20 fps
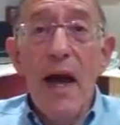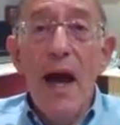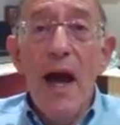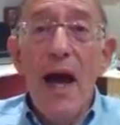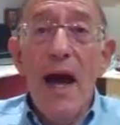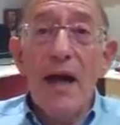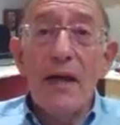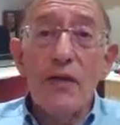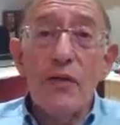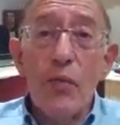
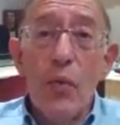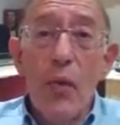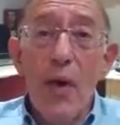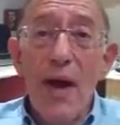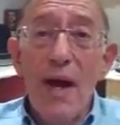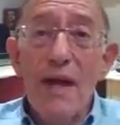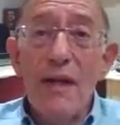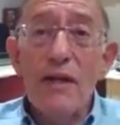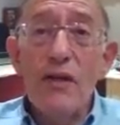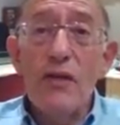And
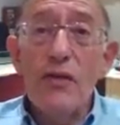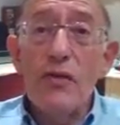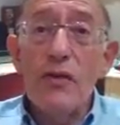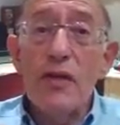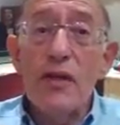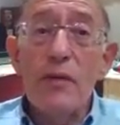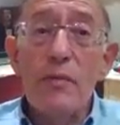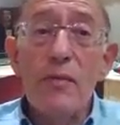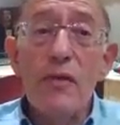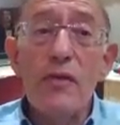when you
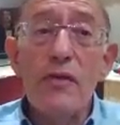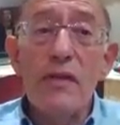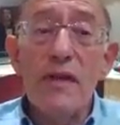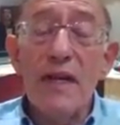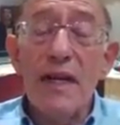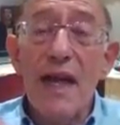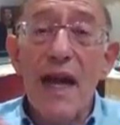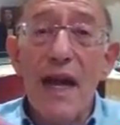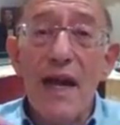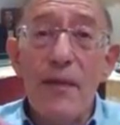
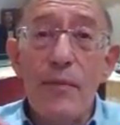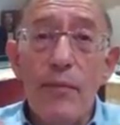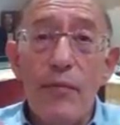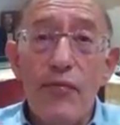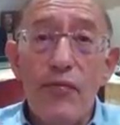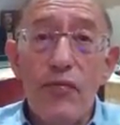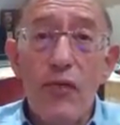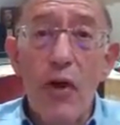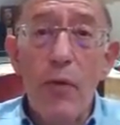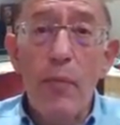communicate
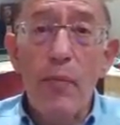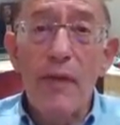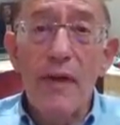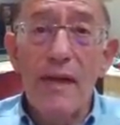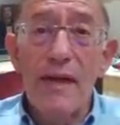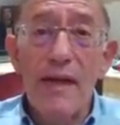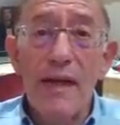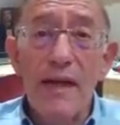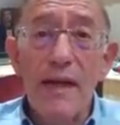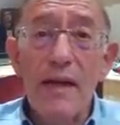
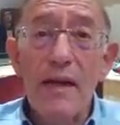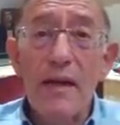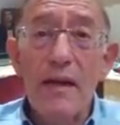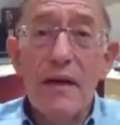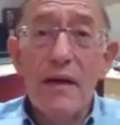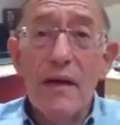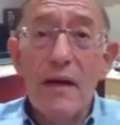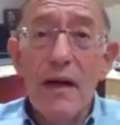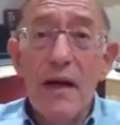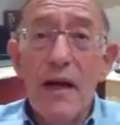properly,
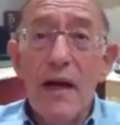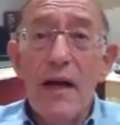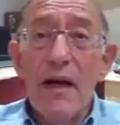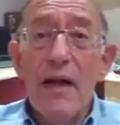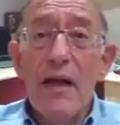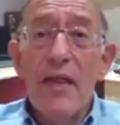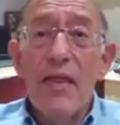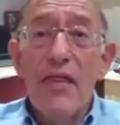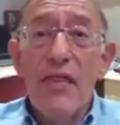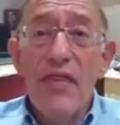
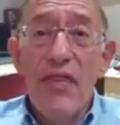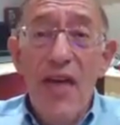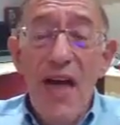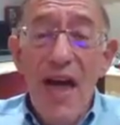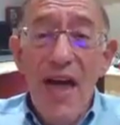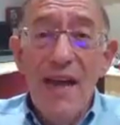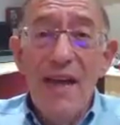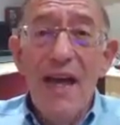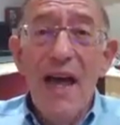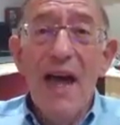
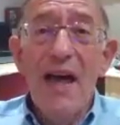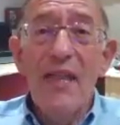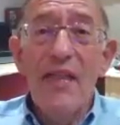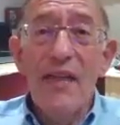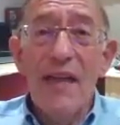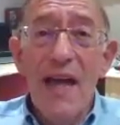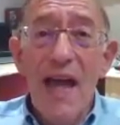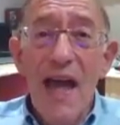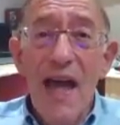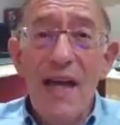then at
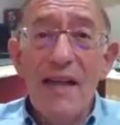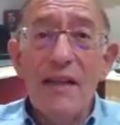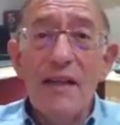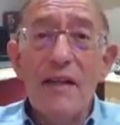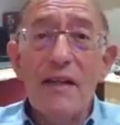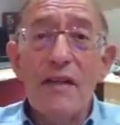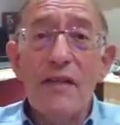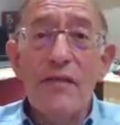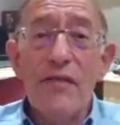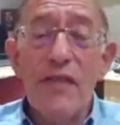the
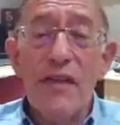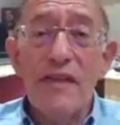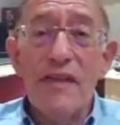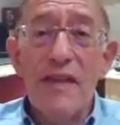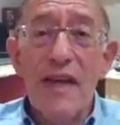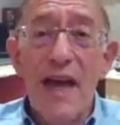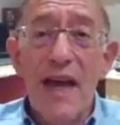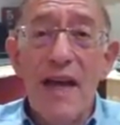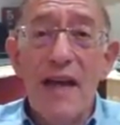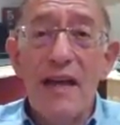end of the
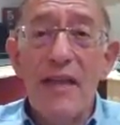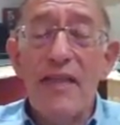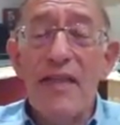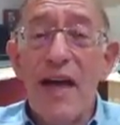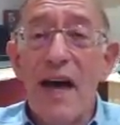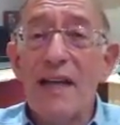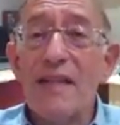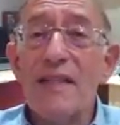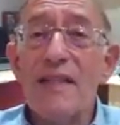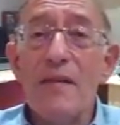day,
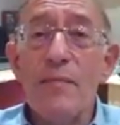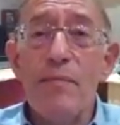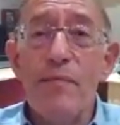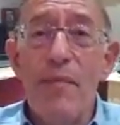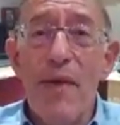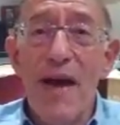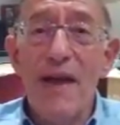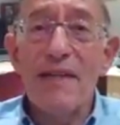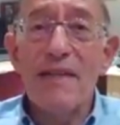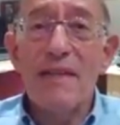that's the
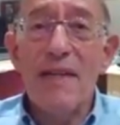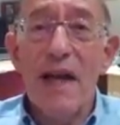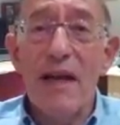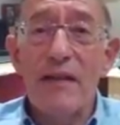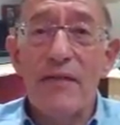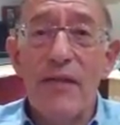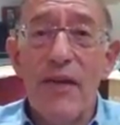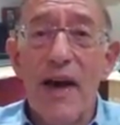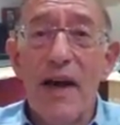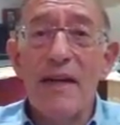best
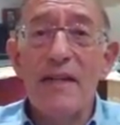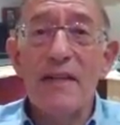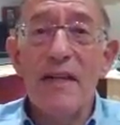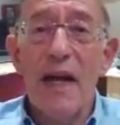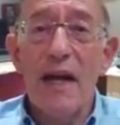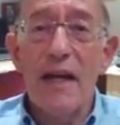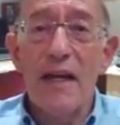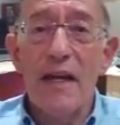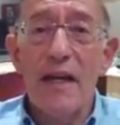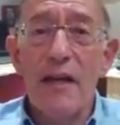advice
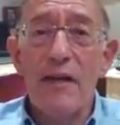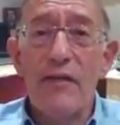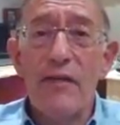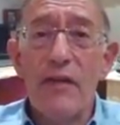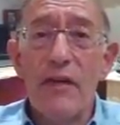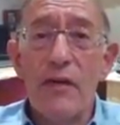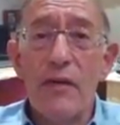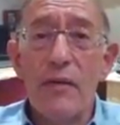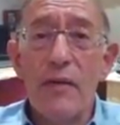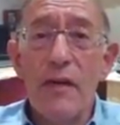I can give
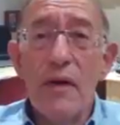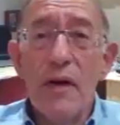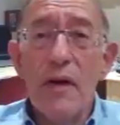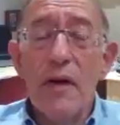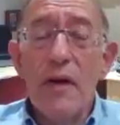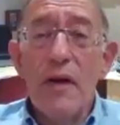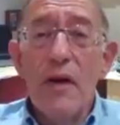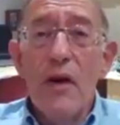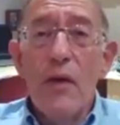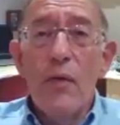you.
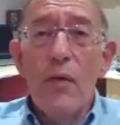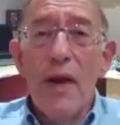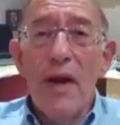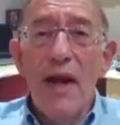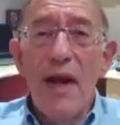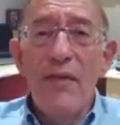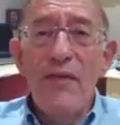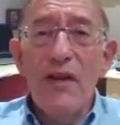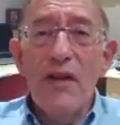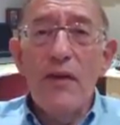
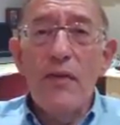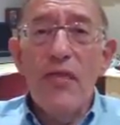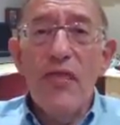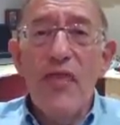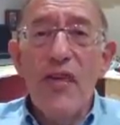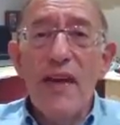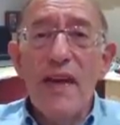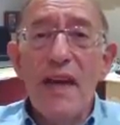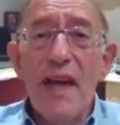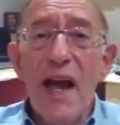Whenever you
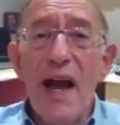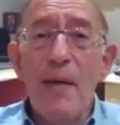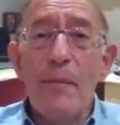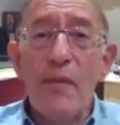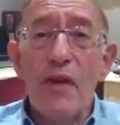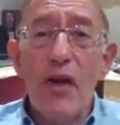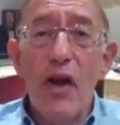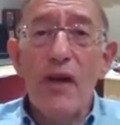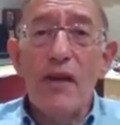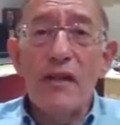think I'm
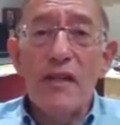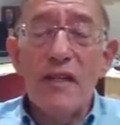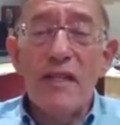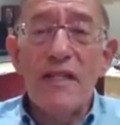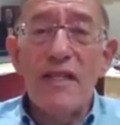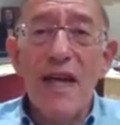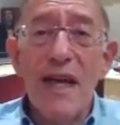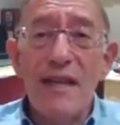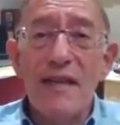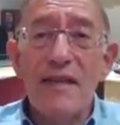going to
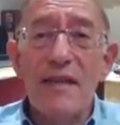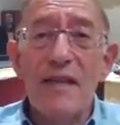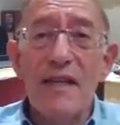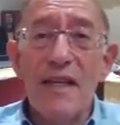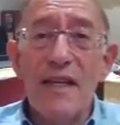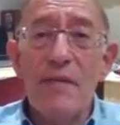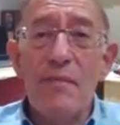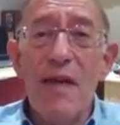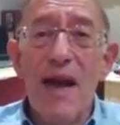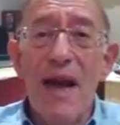send an
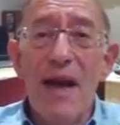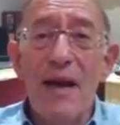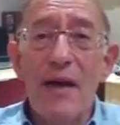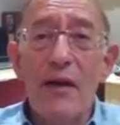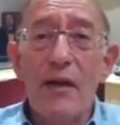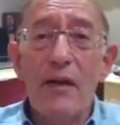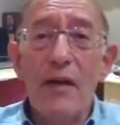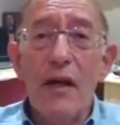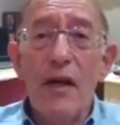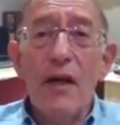
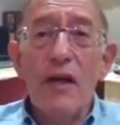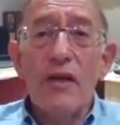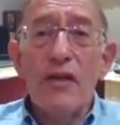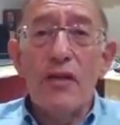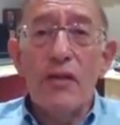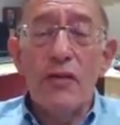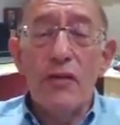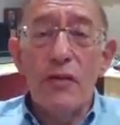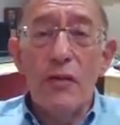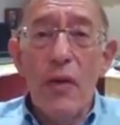email
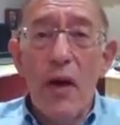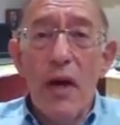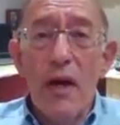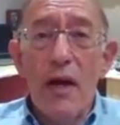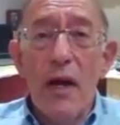to